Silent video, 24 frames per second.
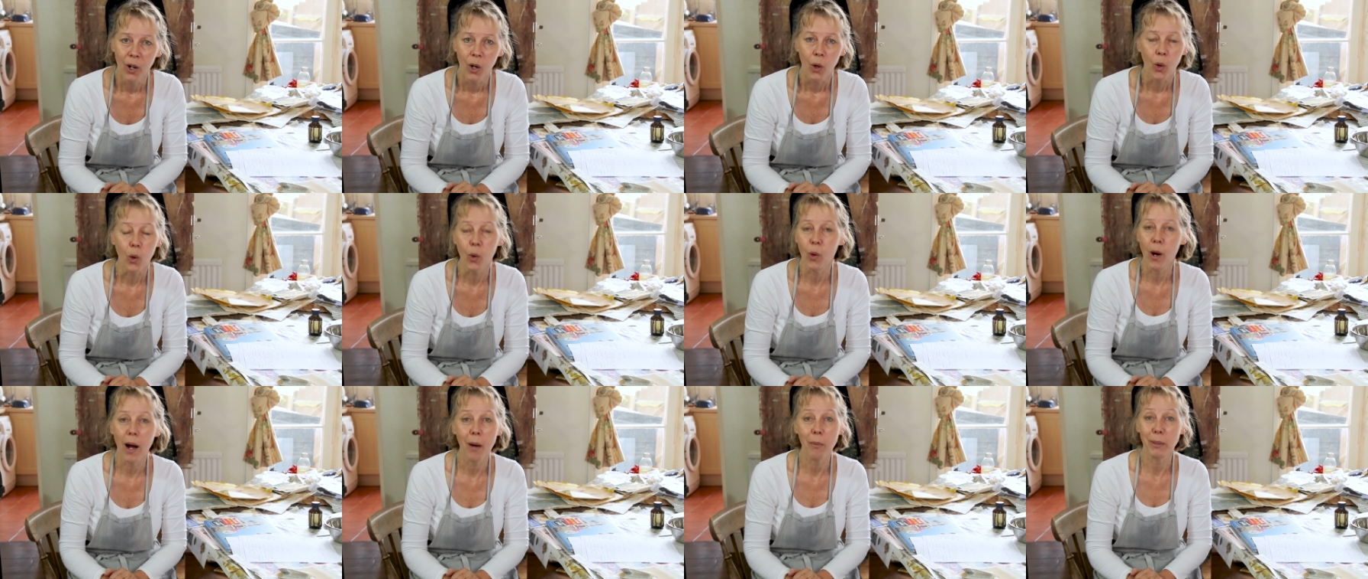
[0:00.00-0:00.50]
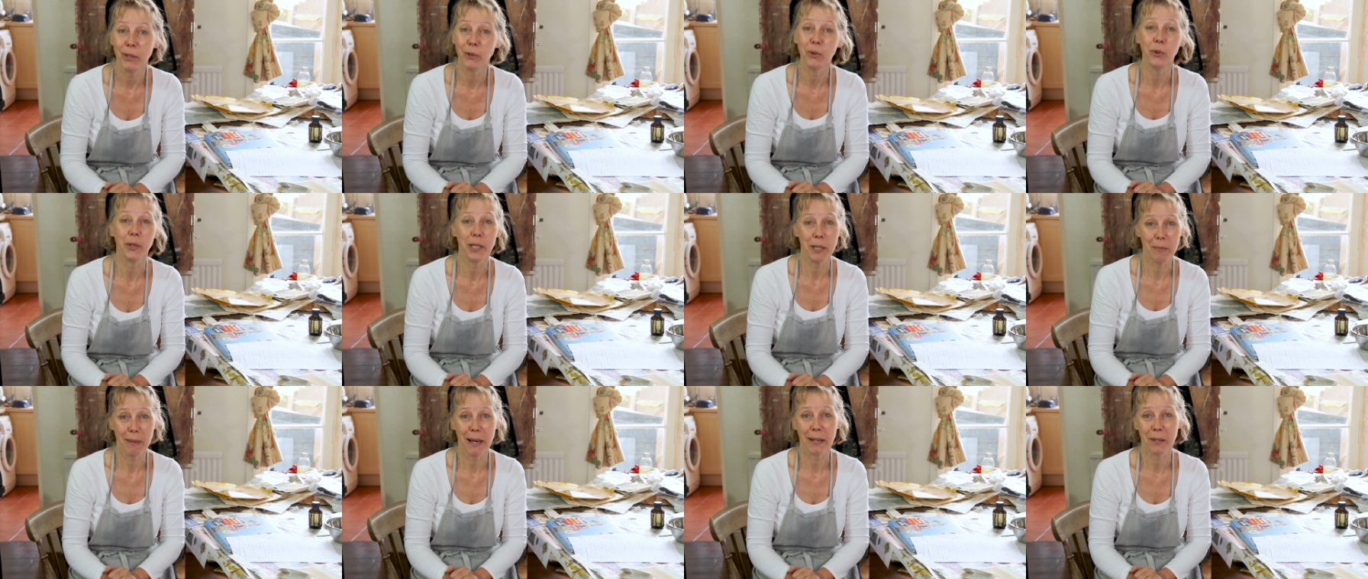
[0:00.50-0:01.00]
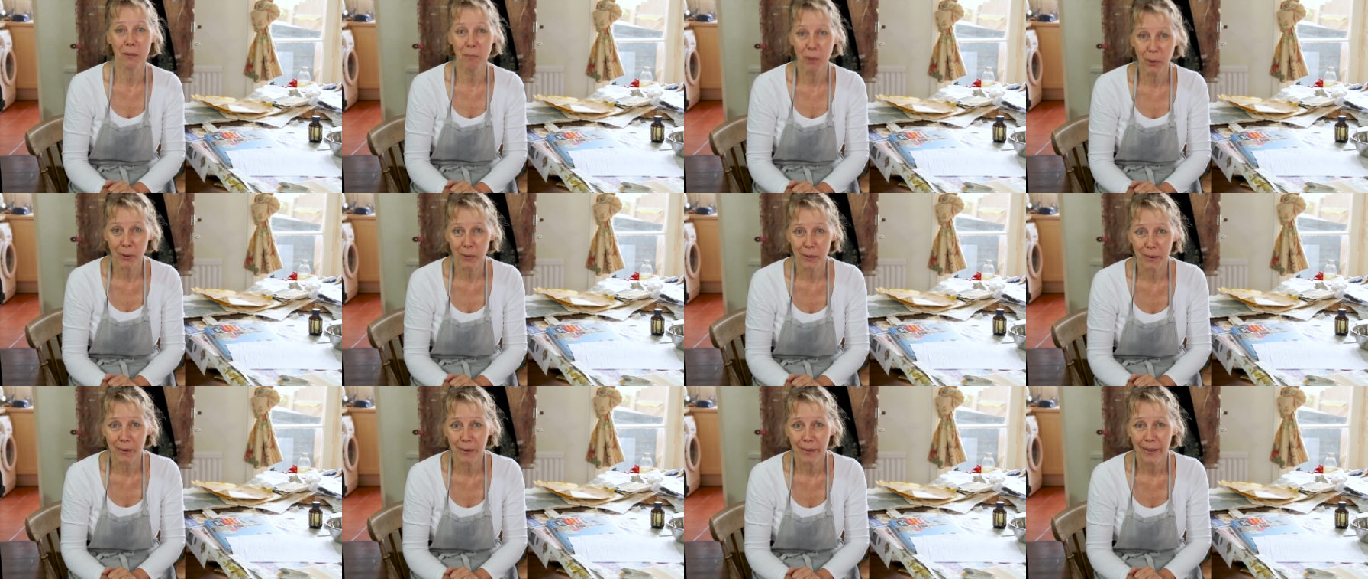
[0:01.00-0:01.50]
or are we talking about the
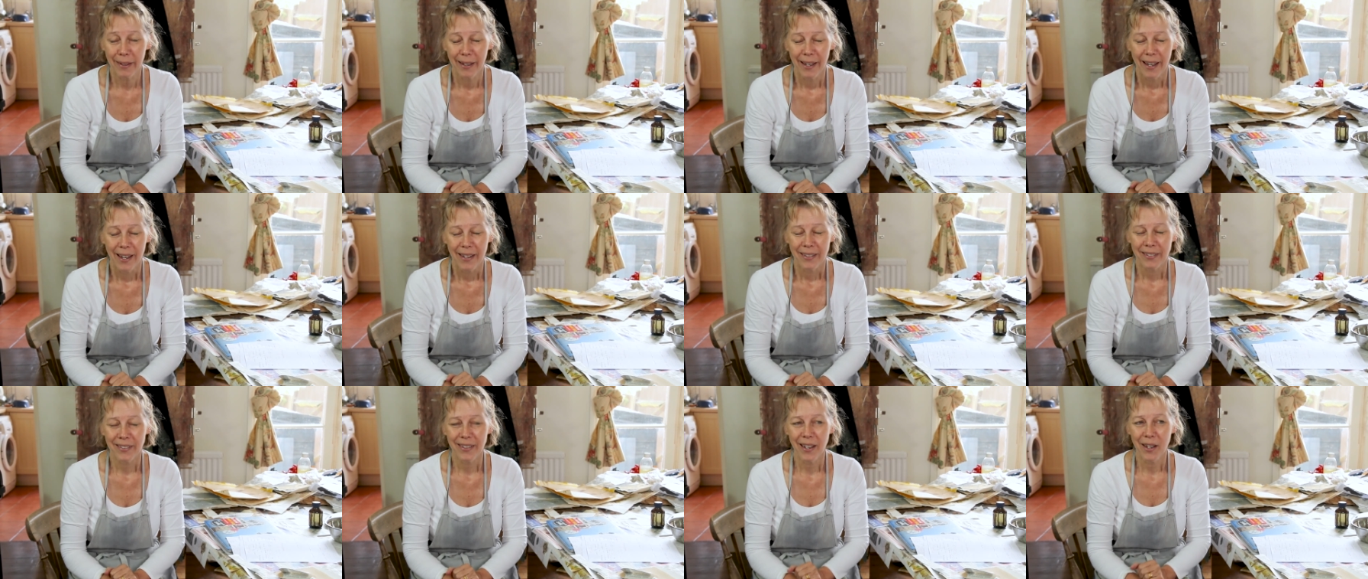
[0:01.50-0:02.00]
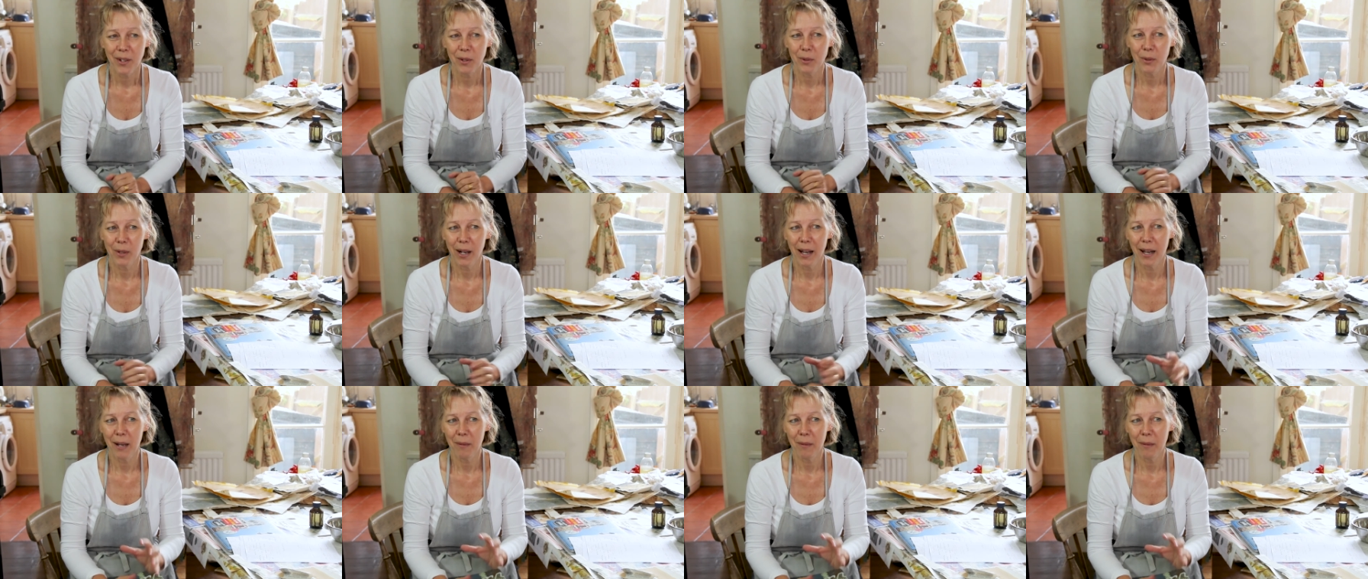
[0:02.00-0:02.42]
model? So